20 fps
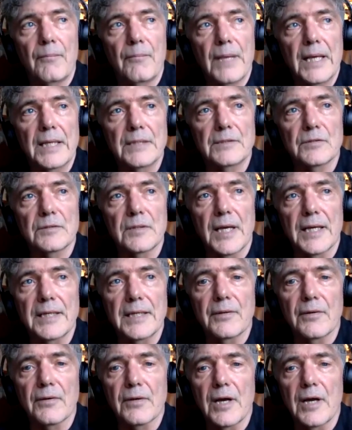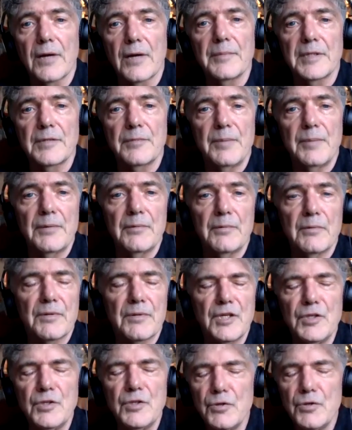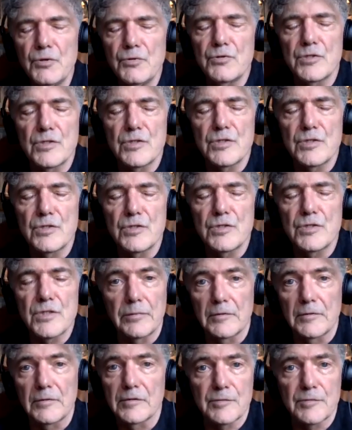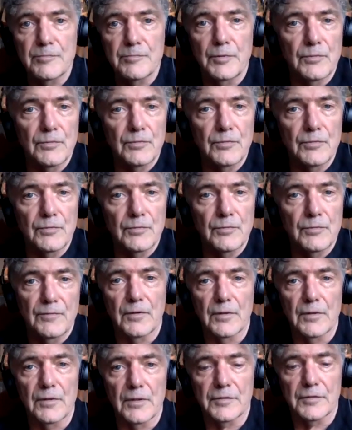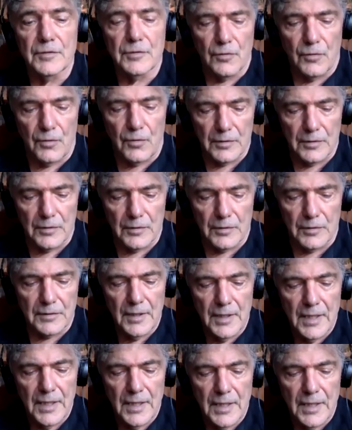it's like they're coming to me with a huge tablespoonful of salt.